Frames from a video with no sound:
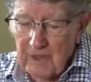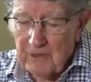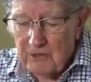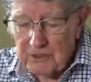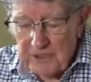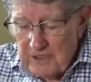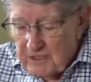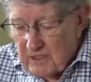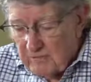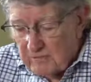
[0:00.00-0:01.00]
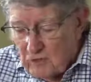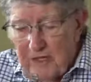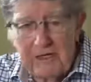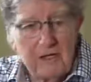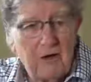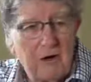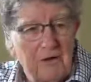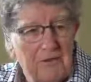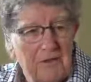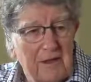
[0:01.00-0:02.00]
there's this credit
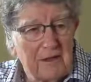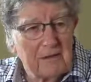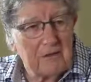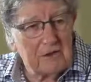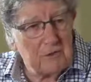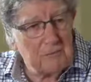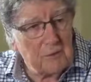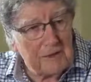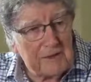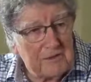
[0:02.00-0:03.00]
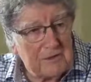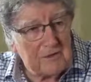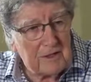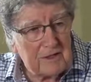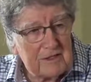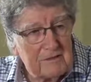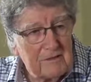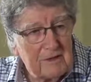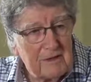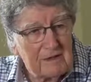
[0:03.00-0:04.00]
card thing that you put into this,
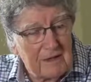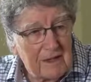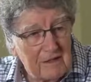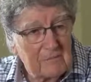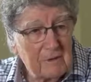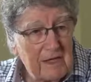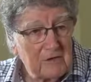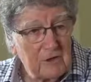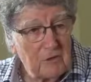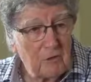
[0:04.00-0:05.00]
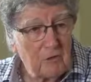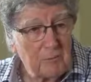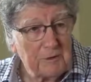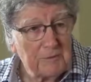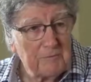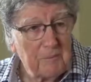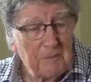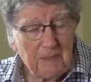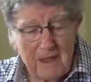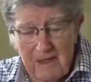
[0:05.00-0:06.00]
and that'll get the door
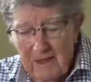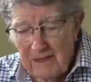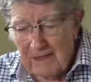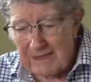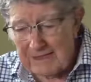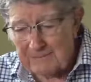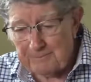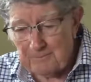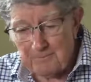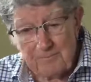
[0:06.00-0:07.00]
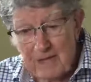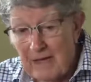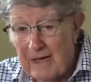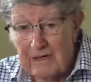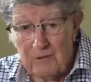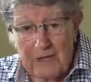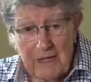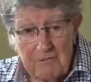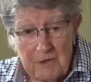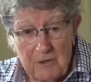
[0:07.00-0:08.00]
open. I don't
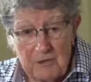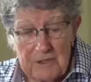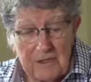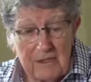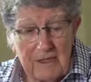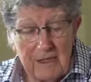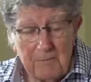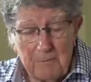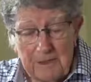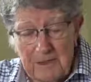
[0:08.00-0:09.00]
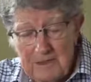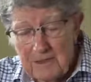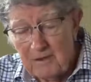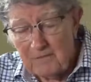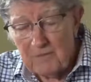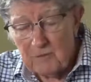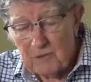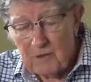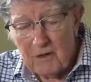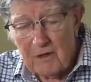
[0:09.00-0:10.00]
have those, but a telephone
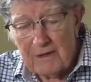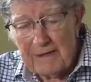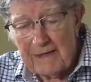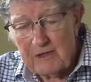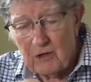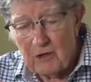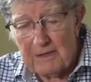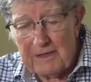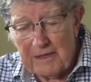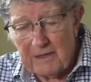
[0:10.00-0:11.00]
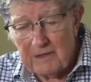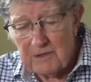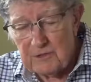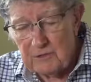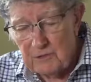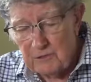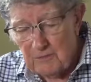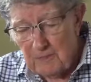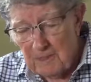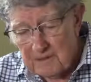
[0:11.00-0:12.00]
call had gone into
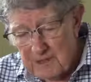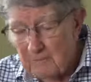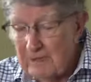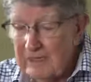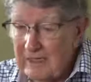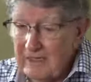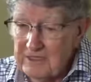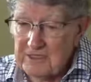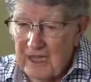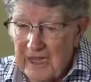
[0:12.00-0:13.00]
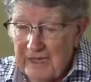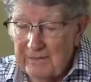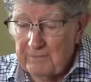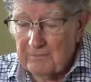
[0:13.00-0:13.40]
somebody inside,